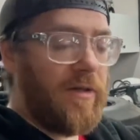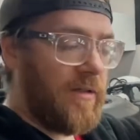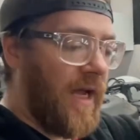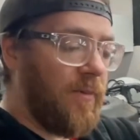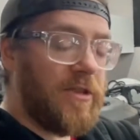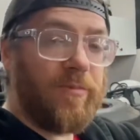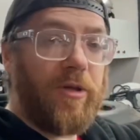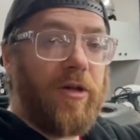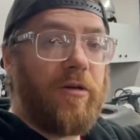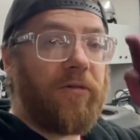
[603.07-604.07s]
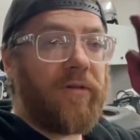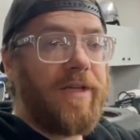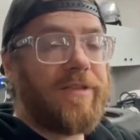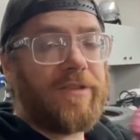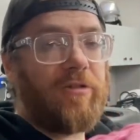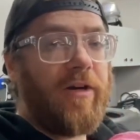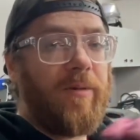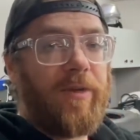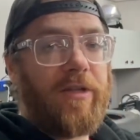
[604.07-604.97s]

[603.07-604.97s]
comments below, Instagram,